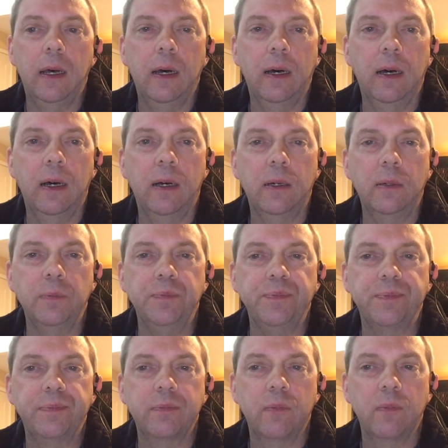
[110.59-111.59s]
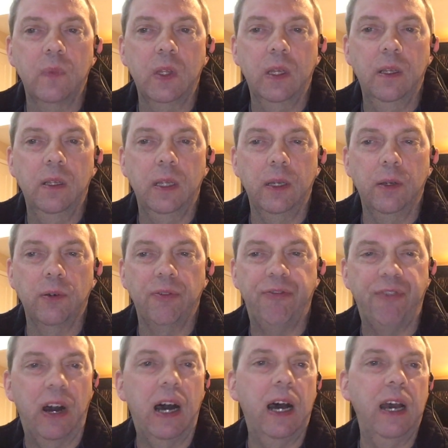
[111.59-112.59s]
there were
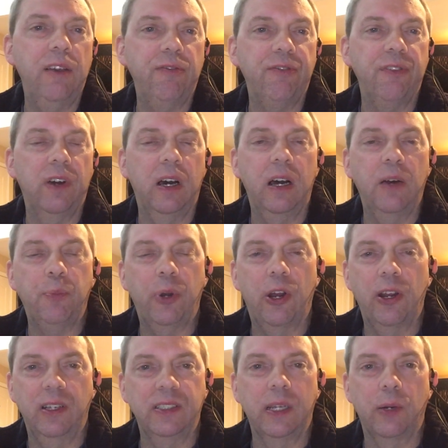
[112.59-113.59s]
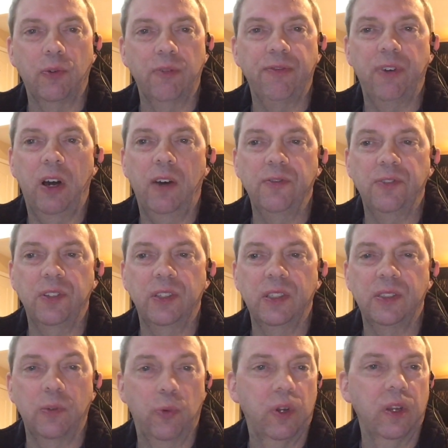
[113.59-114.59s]
five parties that were involved in
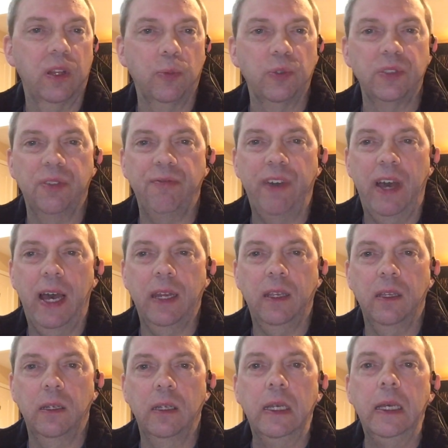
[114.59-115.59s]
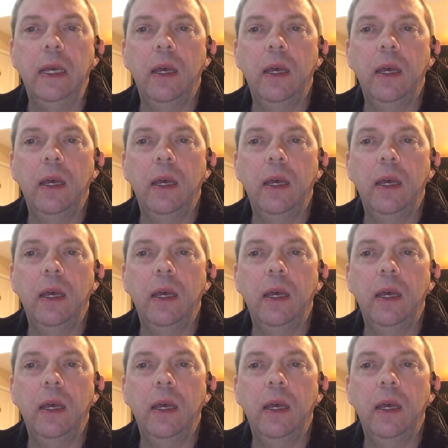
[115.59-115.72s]
this, and one of them was the Vatican.